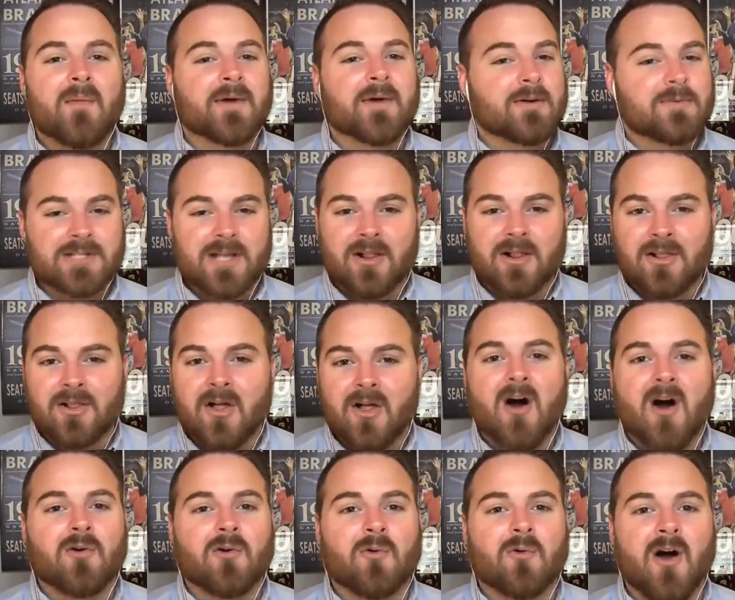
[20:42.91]
but it was a
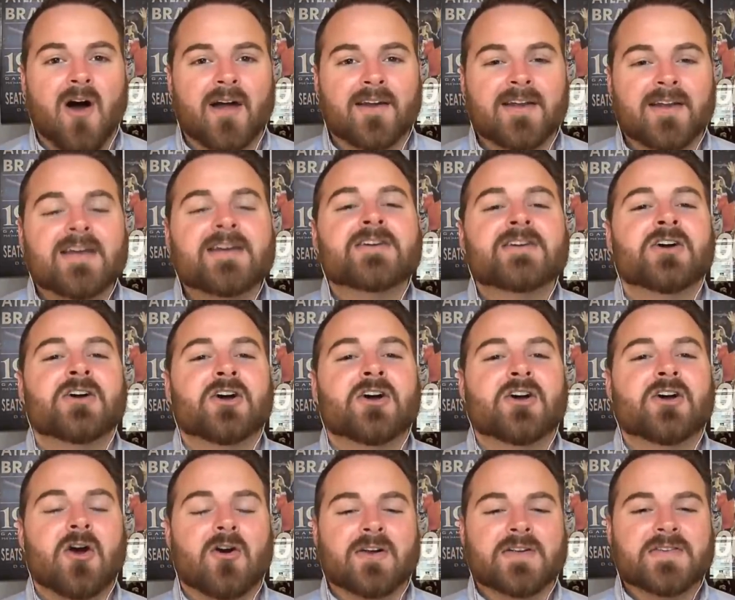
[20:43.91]
long run,
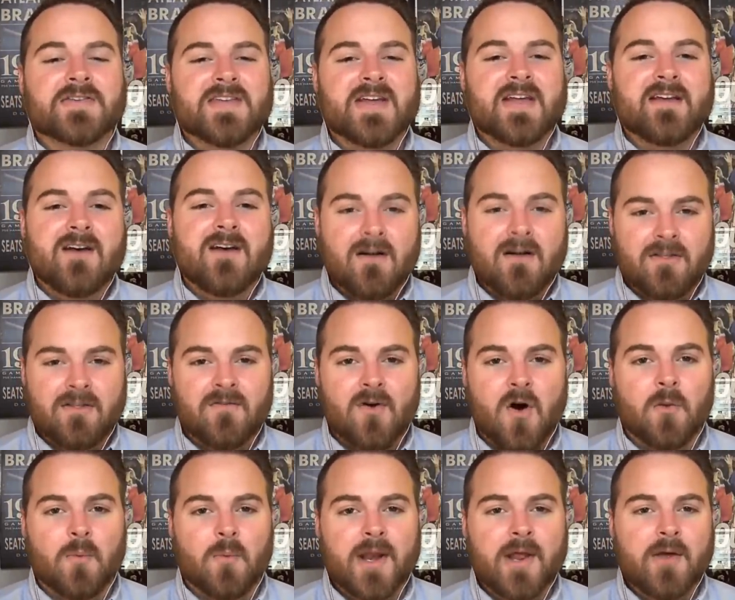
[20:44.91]
courtesy of the
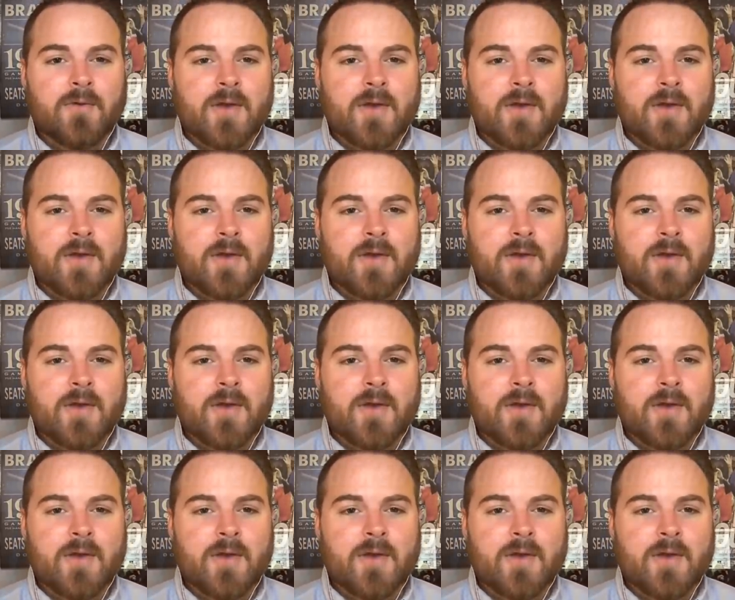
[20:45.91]
Vol Radio